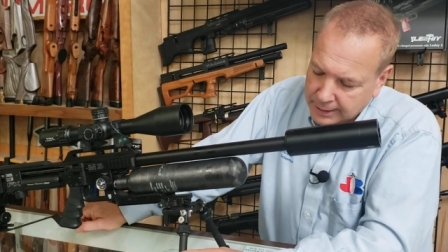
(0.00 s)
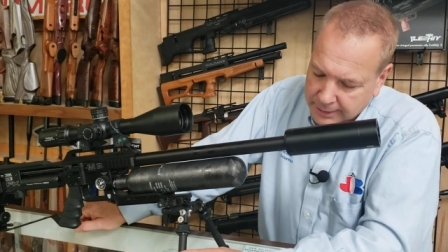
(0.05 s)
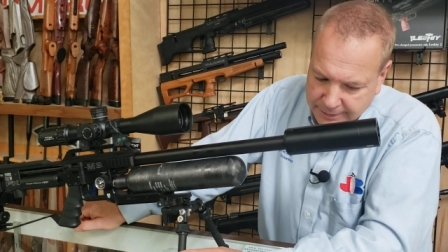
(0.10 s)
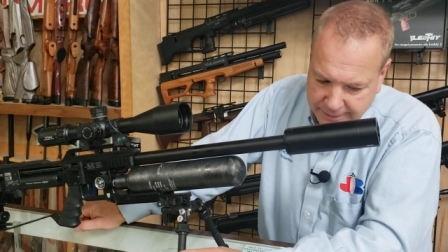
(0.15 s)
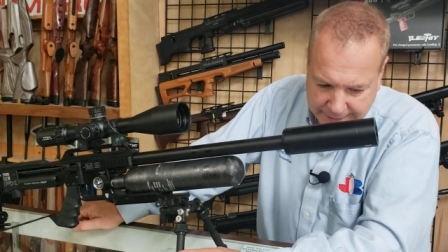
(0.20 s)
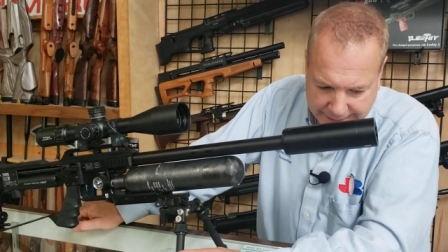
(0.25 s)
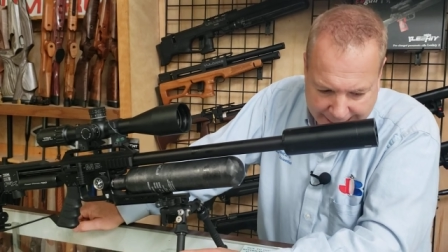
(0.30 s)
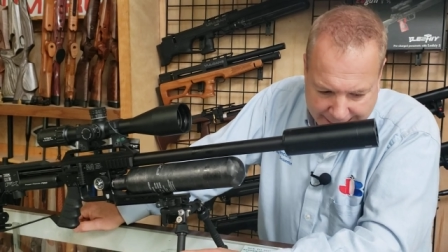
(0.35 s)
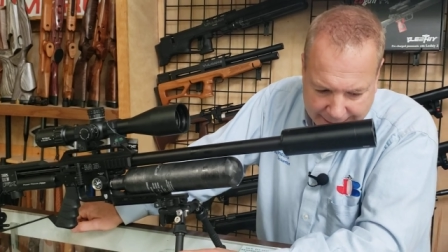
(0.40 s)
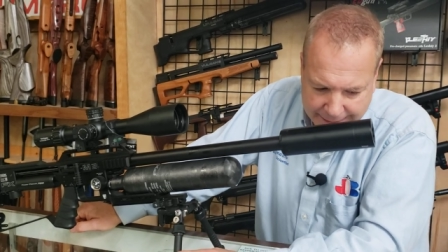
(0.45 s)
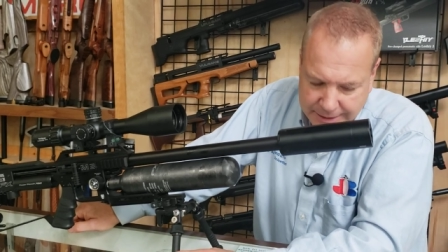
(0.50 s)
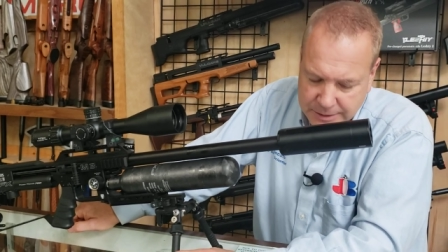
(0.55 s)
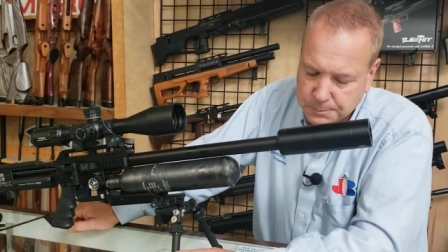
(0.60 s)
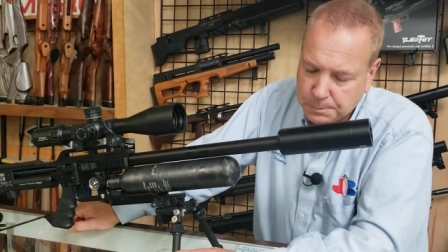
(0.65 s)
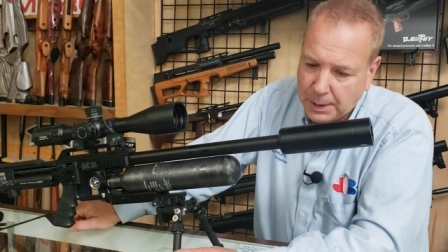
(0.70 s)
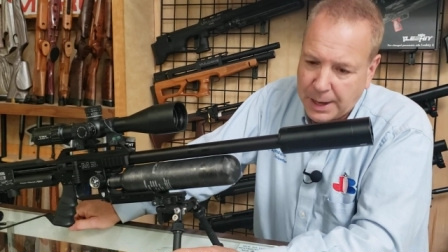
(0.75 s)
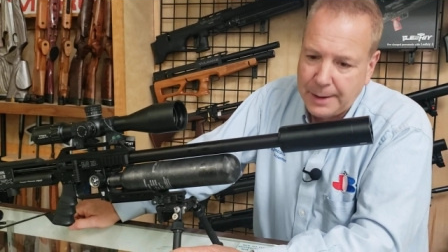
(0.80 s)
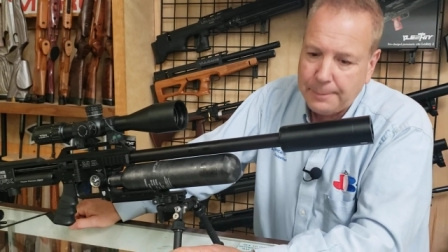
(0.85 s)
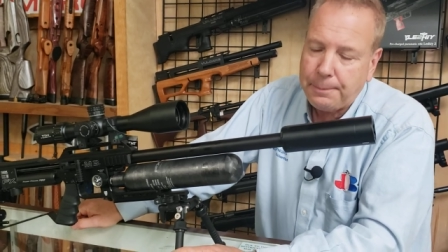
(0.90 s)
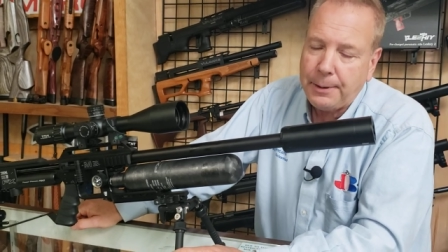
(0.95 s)
The Atlas
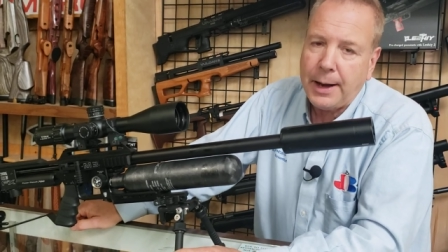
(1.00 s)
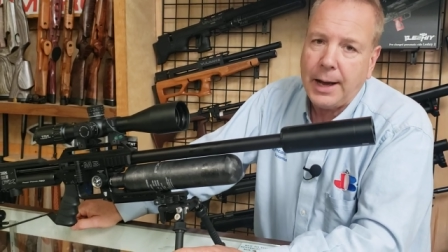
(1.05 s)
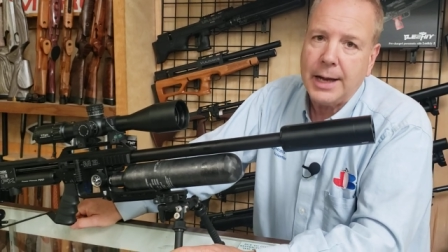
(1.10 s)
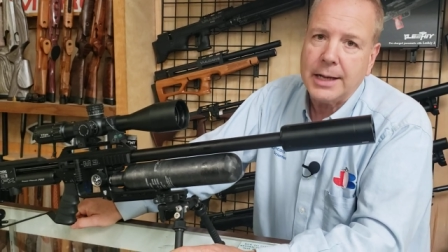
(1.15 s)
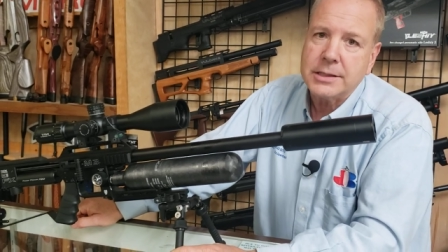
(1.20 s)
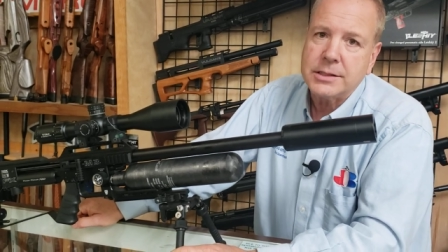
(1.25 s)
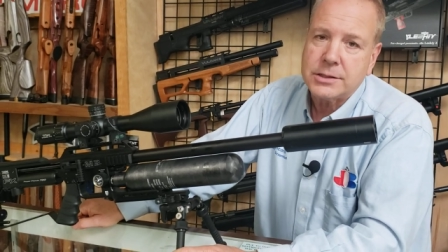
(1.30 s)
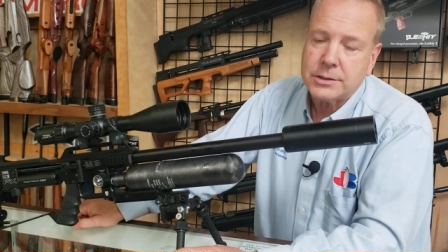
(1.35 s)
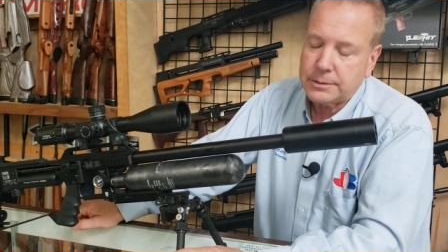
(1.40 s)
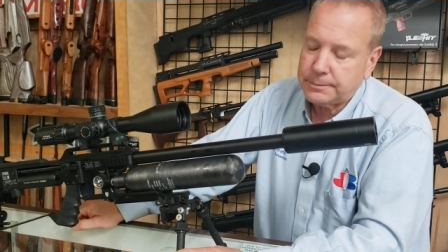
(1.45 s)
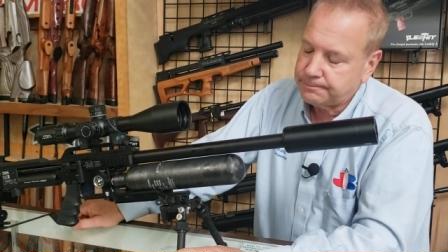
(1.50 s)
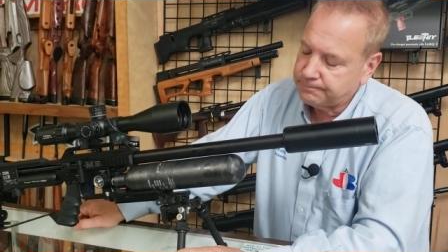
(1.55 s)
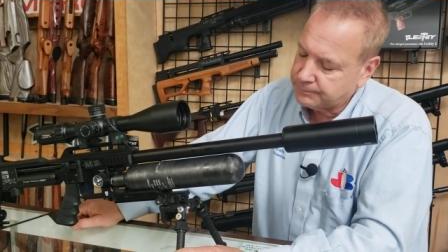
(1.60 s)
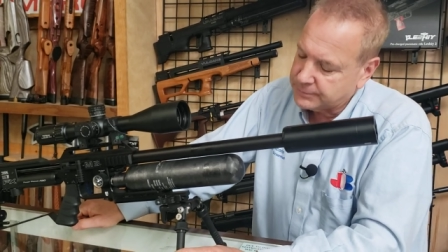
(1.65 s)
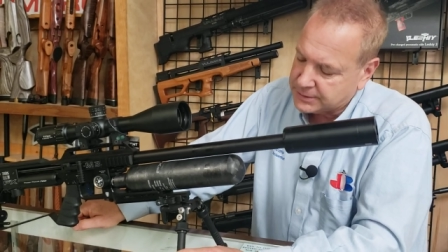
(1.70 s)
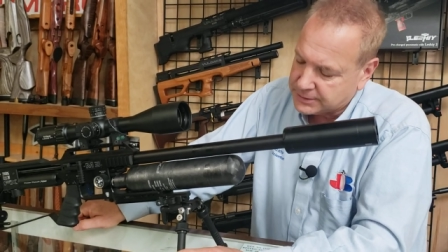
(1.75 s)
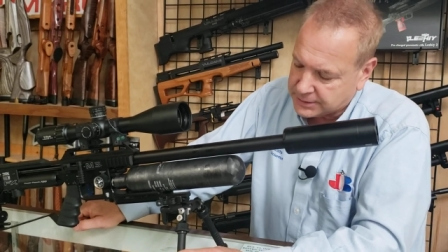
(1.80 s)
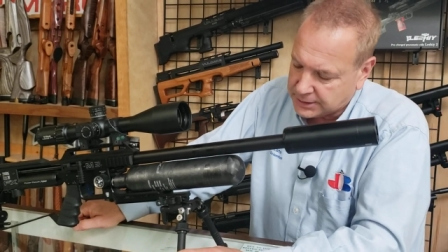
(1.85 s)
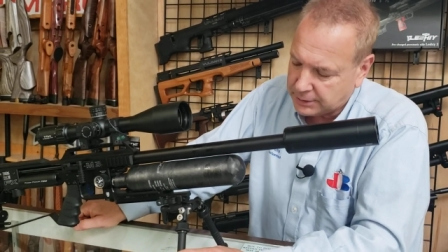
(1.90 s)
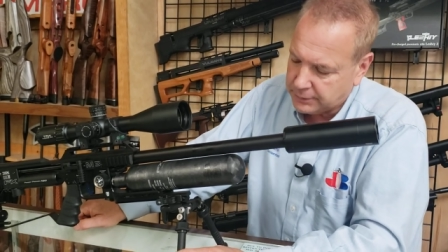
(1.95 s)
bipods,
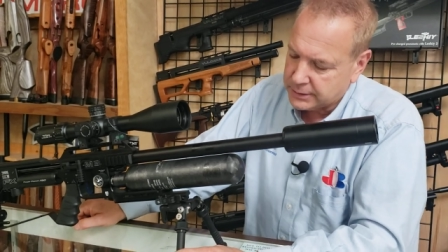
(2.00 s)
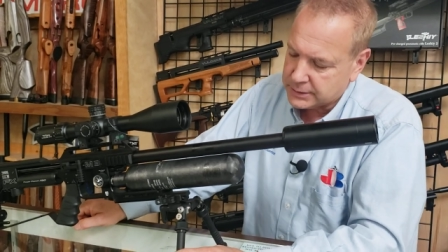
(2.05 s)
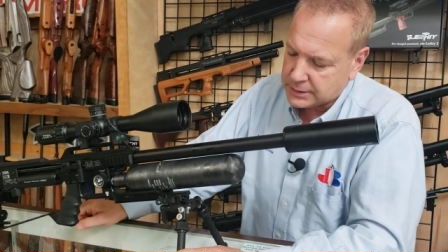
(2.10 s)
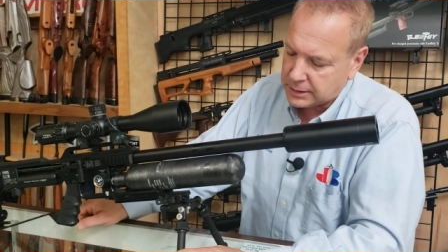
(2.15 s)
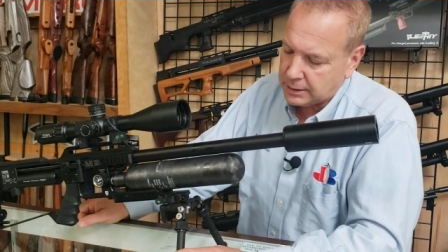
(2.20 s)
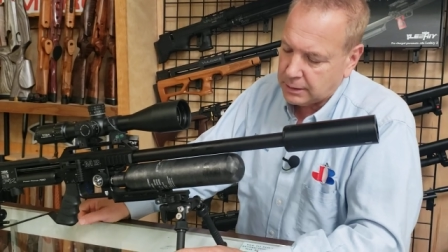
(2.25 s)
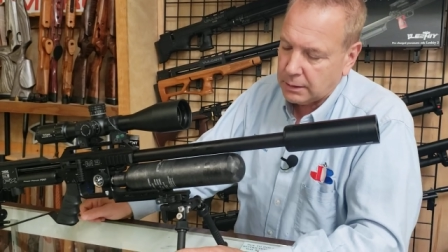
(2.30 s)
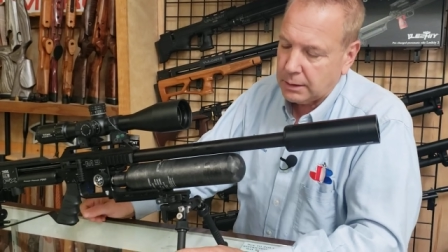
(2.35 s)
seriously,